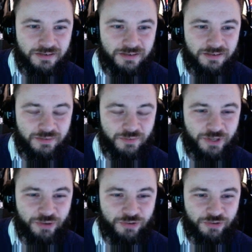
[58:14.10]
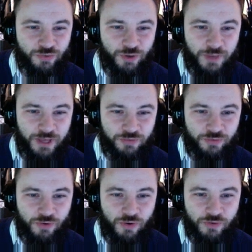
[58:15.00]
Michael says, going back through
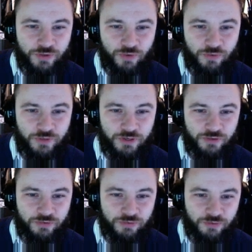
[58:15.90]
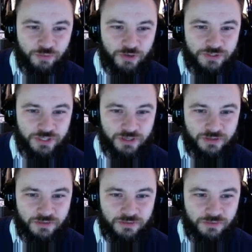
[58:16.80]
all the old videos for this
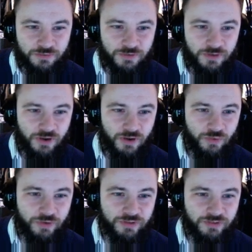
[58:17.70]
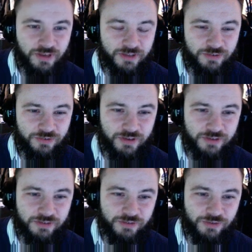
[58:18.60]
project to figure out what exactly you're trying to
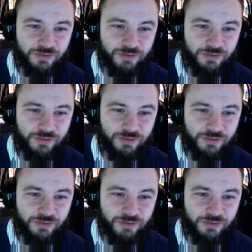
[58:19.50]
do.